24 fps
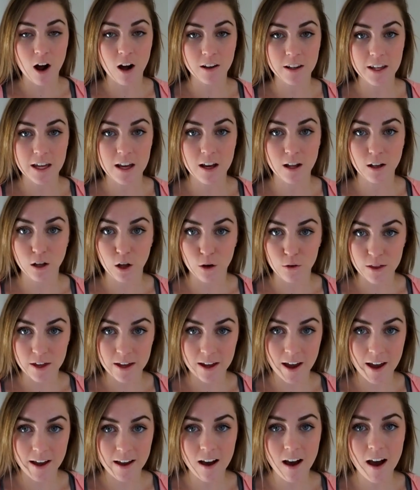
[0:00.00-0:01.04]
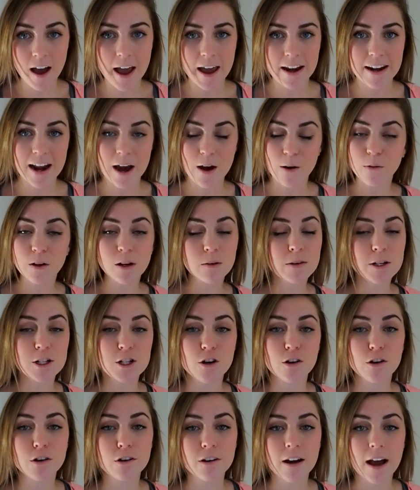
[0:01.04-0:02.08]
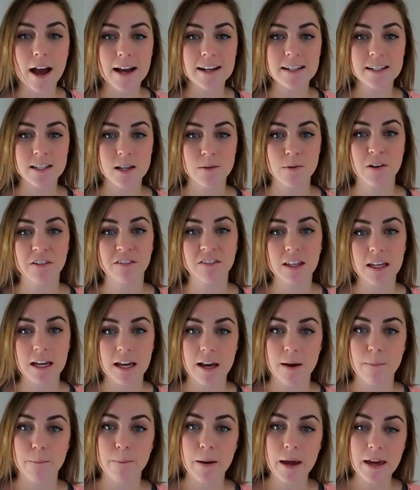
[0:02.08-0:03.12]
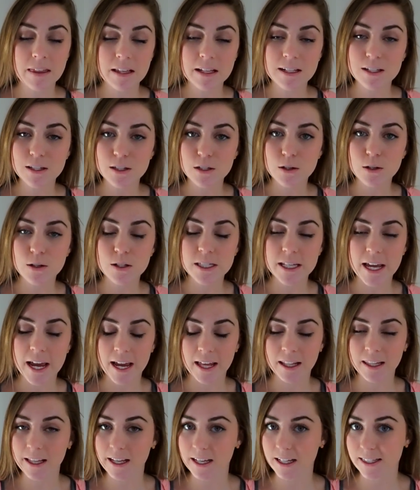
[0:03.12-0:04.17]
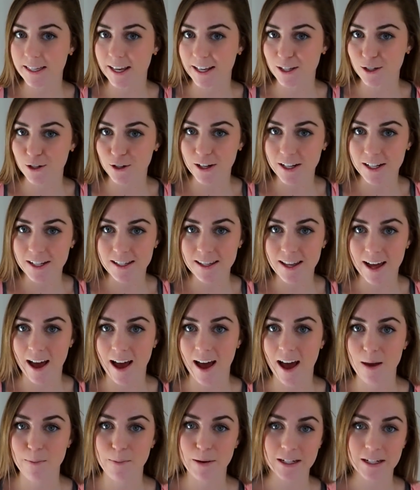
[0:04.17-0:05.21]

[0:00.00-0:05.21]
all the clothing I got, and now I'm gonna be showing you guys some of the bathing suits and the accessories that I